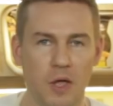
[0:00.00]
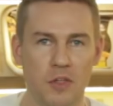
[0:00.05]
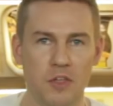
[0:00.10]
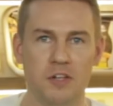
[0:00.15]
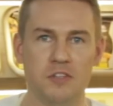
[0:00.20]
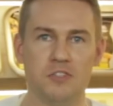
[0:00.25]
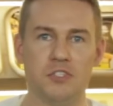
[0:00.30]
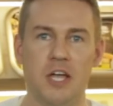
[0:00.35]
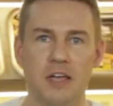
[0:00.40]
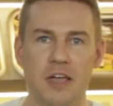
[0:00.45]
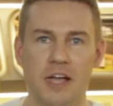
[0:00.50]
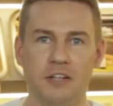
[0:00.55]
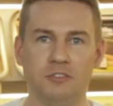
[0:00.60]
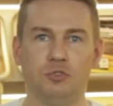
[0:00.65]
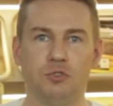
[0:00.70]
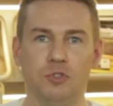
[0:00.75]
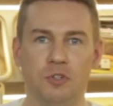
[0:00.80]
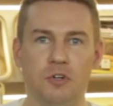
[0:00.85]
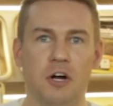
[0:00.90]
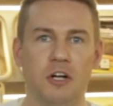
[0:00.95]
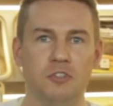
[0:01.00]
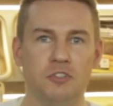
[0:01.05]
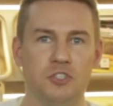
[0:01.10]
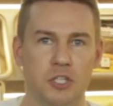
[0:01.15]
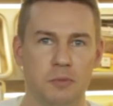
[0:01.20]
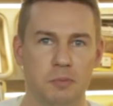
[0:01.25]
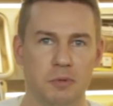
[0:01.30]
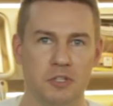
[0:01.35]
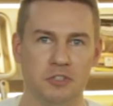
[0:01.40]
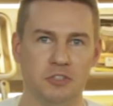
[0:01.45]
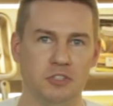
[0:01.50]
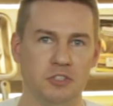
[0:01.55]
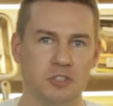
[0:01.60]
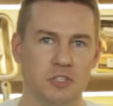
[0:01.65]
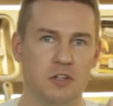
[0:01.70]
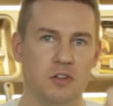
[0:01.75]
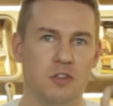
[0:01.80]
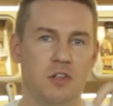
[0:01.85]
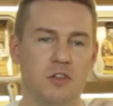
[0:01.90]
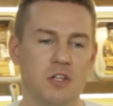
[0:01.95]
I think it's like extra crunchy because
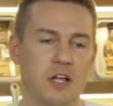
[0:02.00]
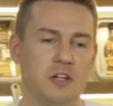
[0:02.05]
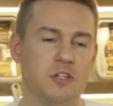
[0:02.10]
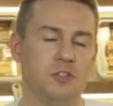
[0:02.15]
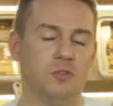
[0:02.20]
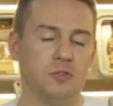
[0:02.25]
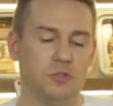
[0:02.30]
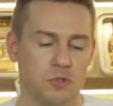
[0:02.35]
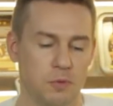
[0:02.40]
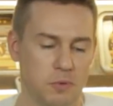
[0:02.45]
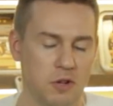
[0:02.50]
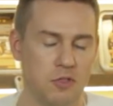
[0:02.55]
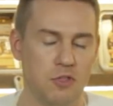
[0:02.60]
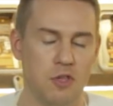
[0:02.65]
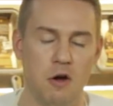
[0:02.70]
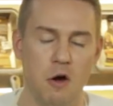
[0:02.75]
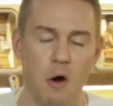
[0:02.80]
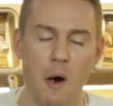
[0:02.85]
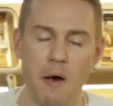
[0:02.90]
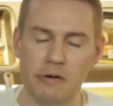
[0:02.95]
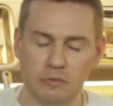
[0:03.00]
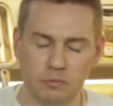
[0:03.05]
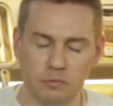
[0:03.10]
the tentacles are a bit thinner.